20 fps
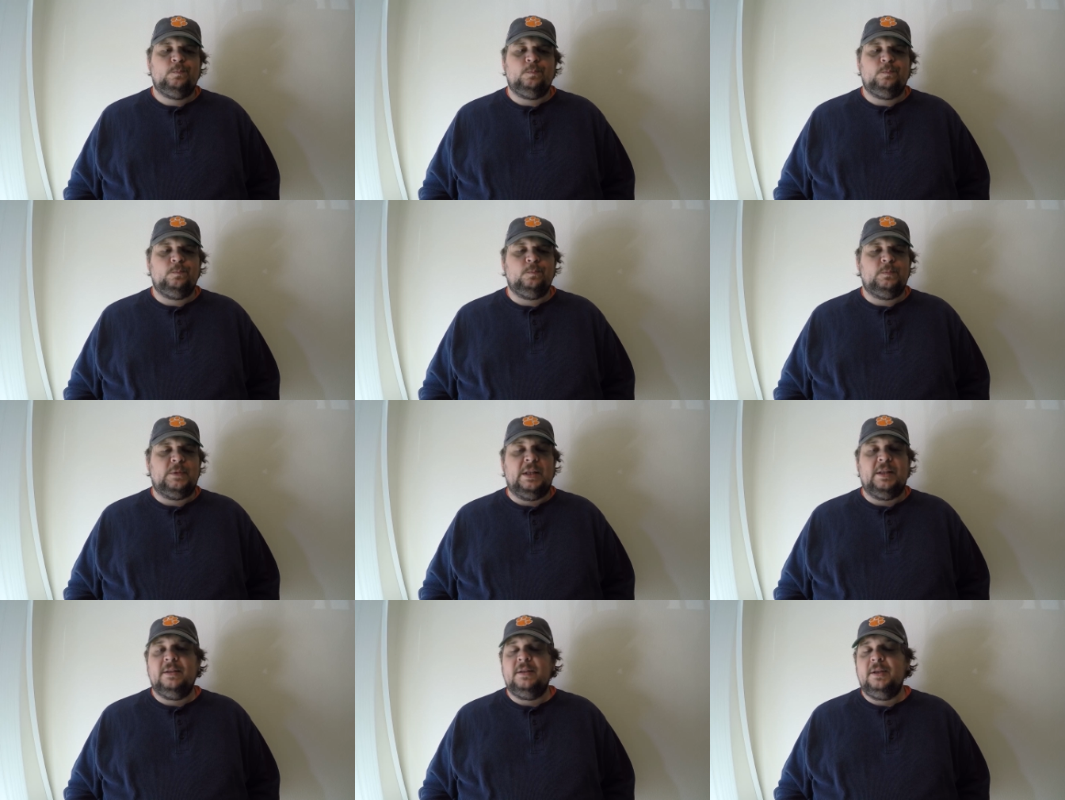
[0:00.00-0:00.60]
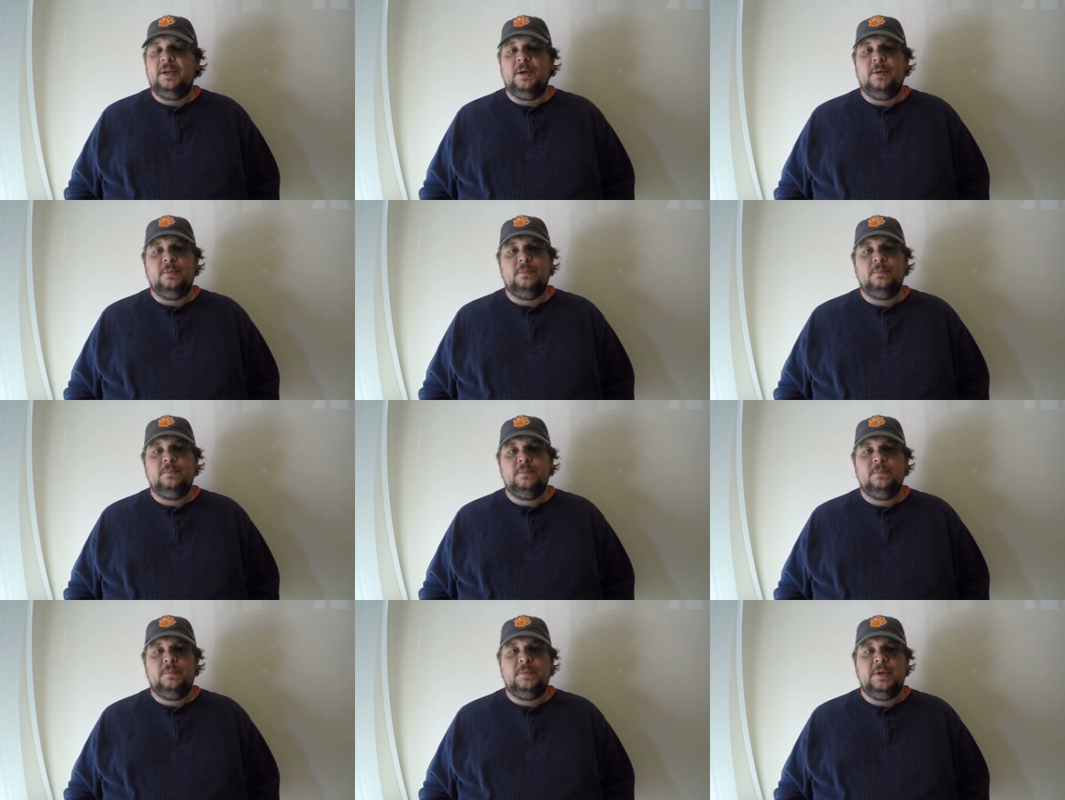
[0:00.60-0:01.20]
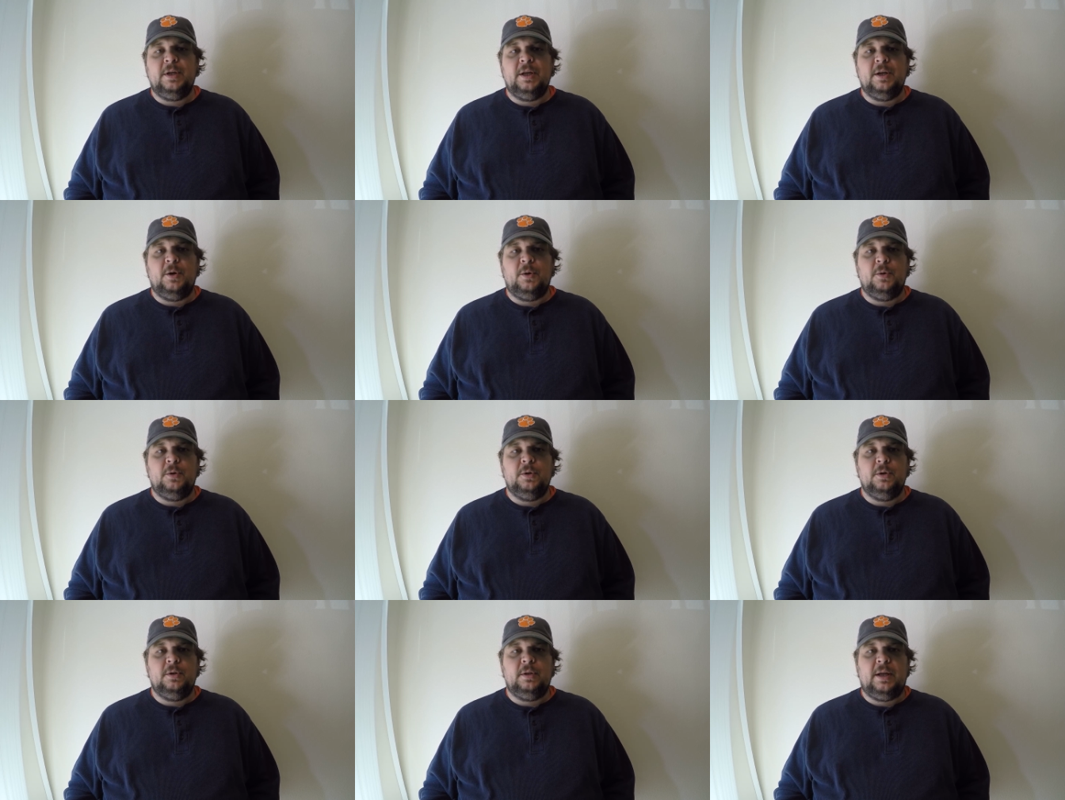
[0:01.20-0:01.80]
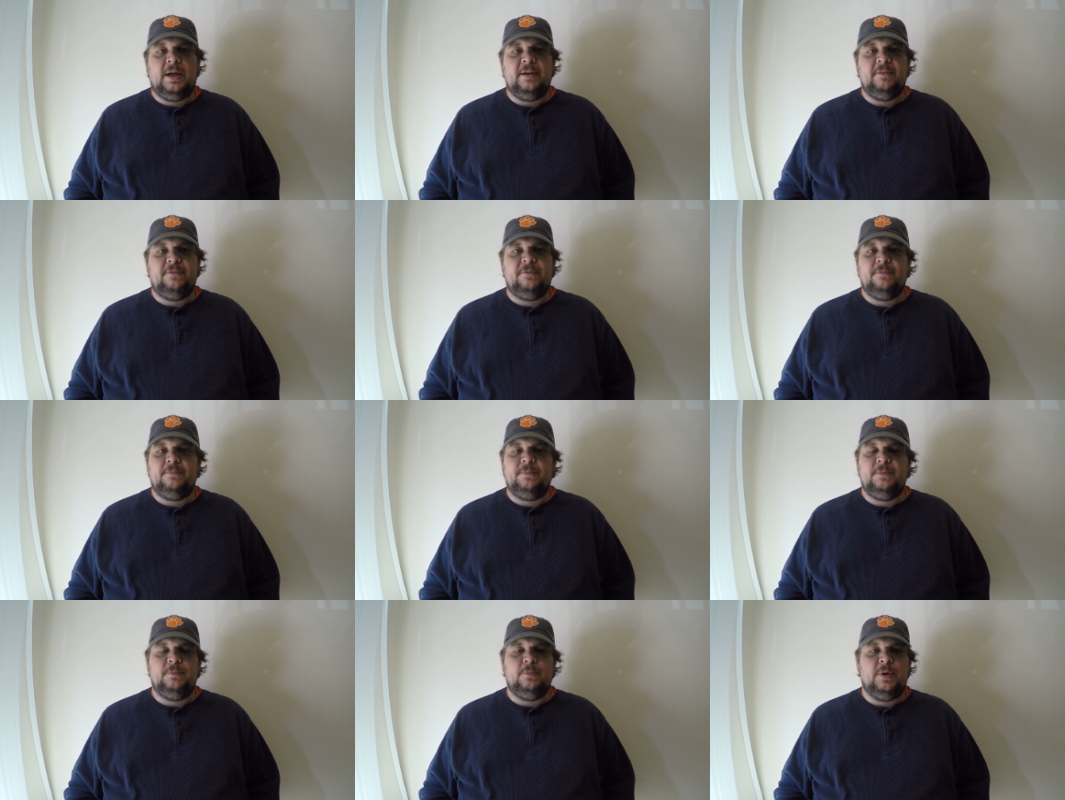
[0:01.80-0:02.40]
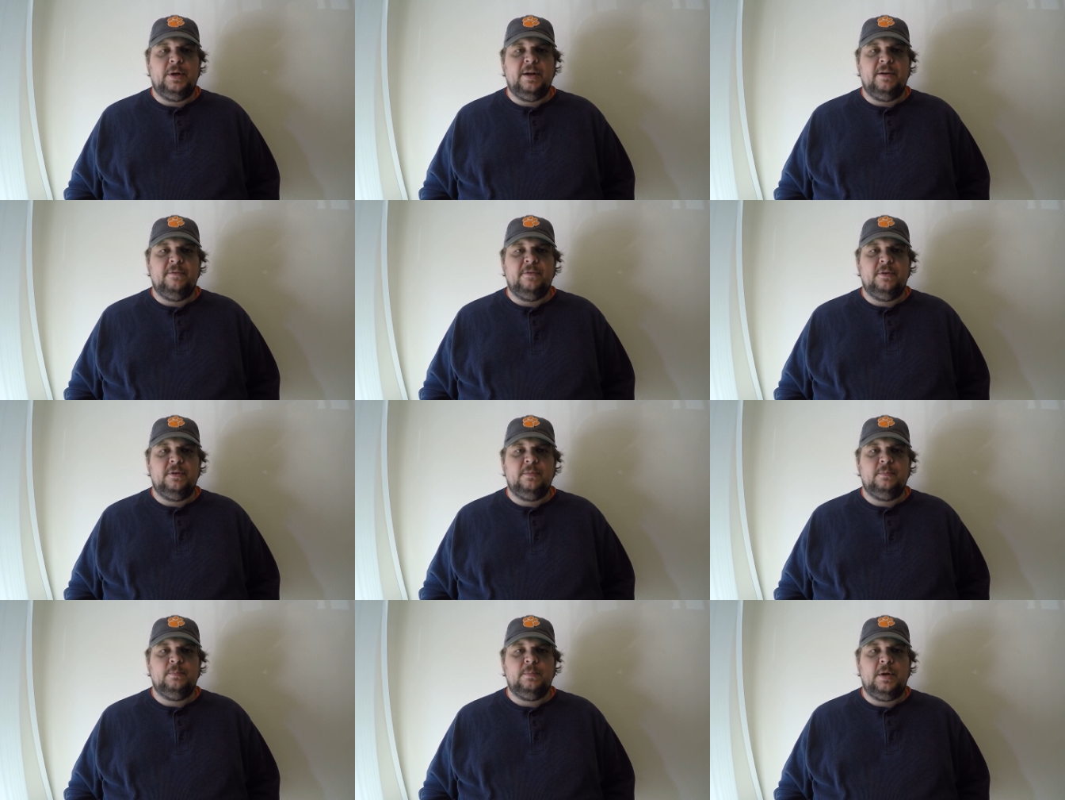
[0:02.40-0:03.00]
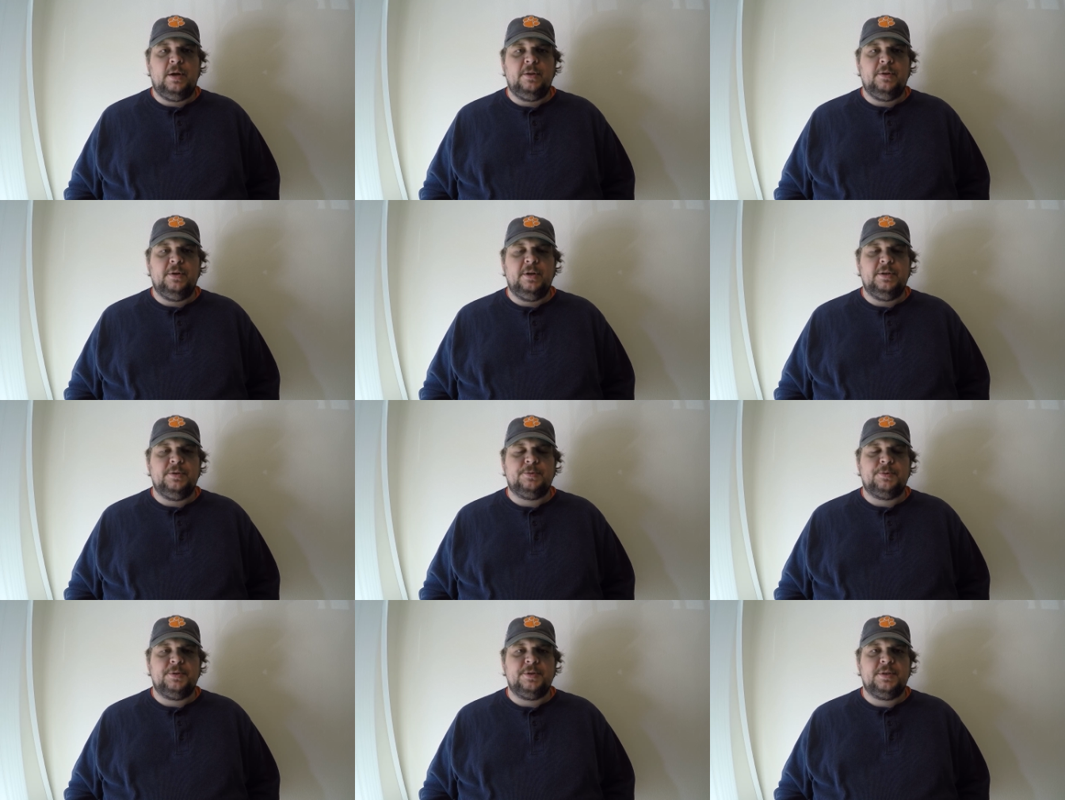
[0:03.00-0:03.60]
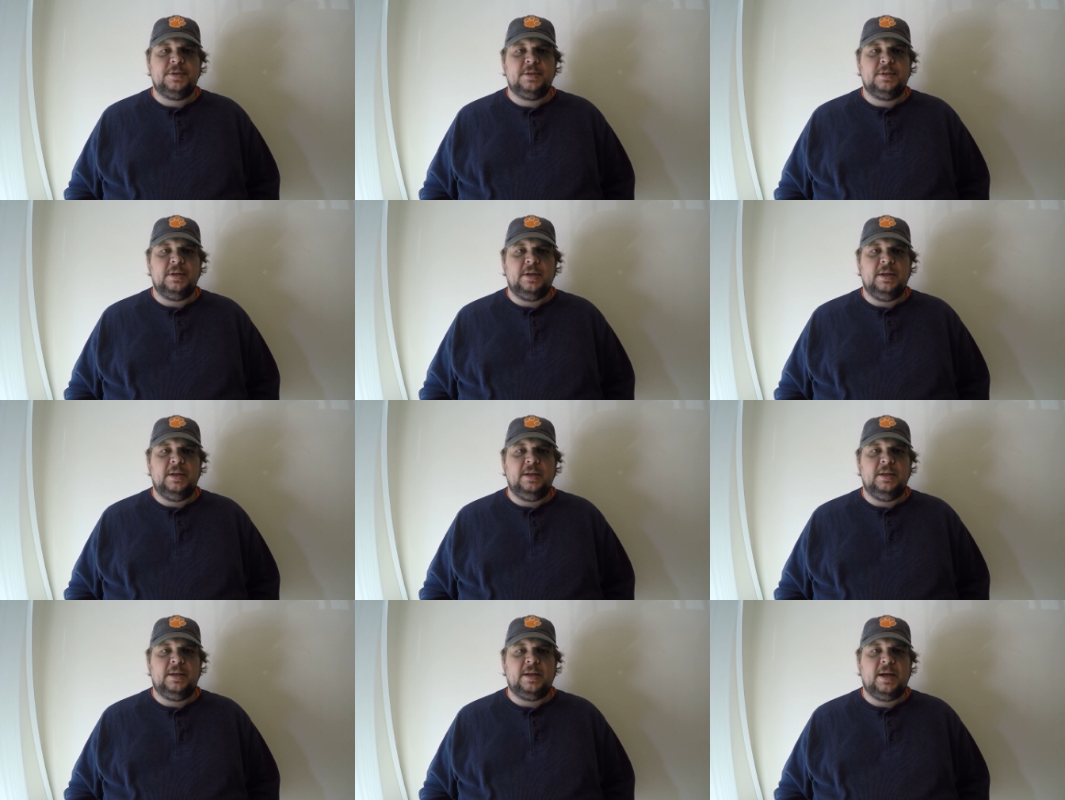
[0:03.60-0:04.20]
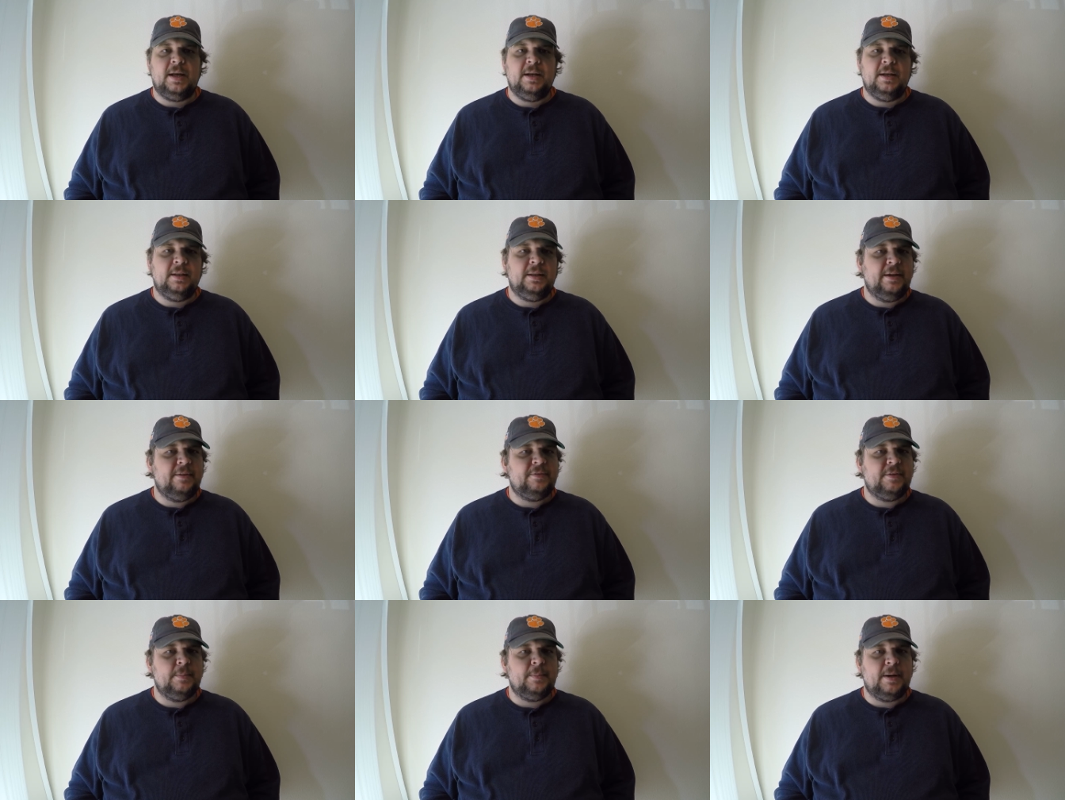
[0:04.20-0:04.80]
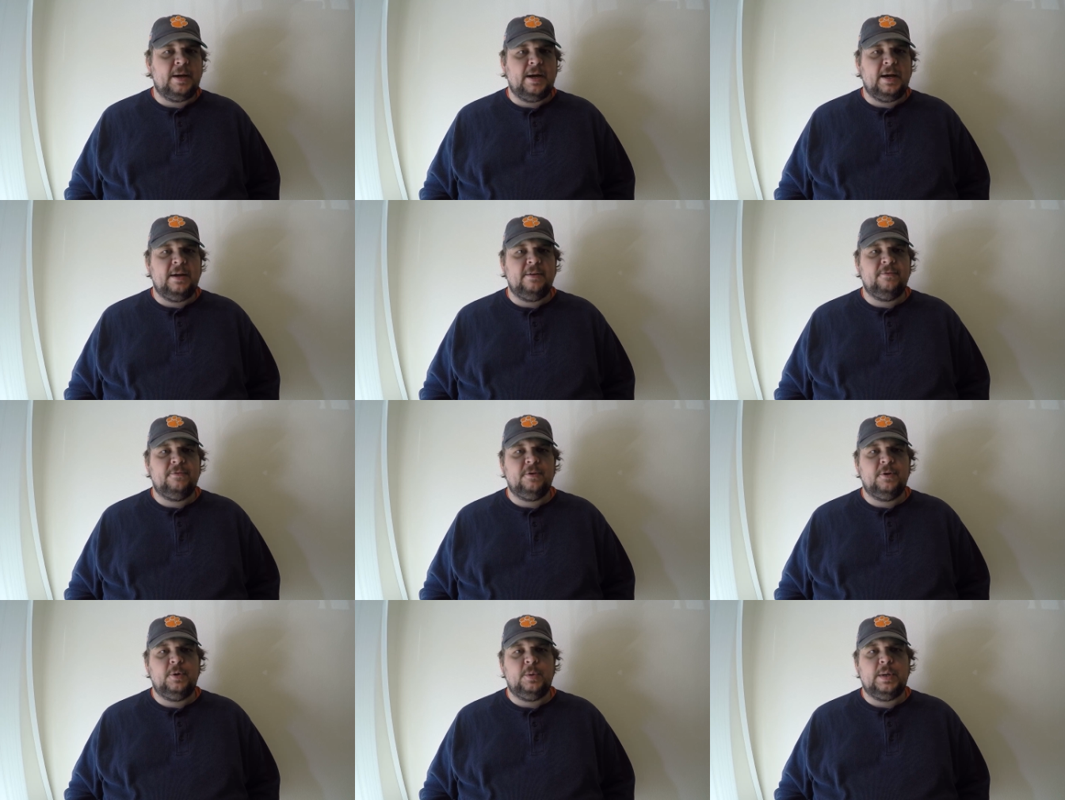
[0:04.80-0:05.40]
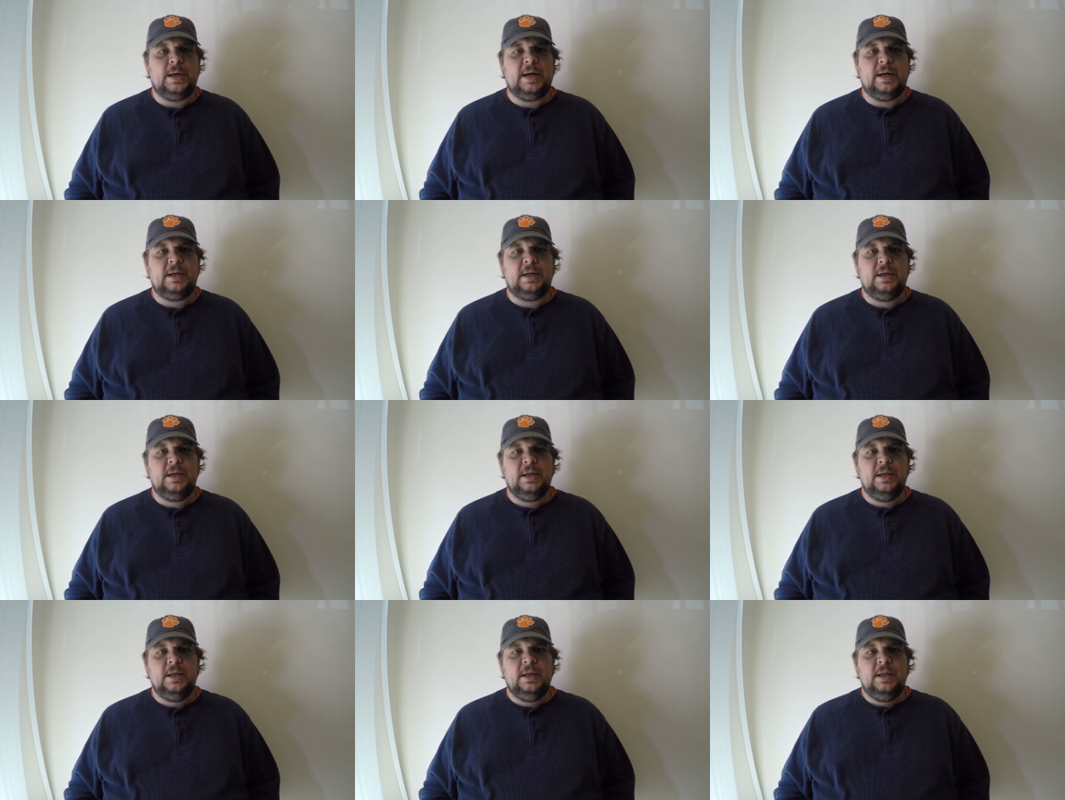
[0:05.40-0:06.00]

Then you get older, life, whatever, other interests, and kind of left it behind for a while.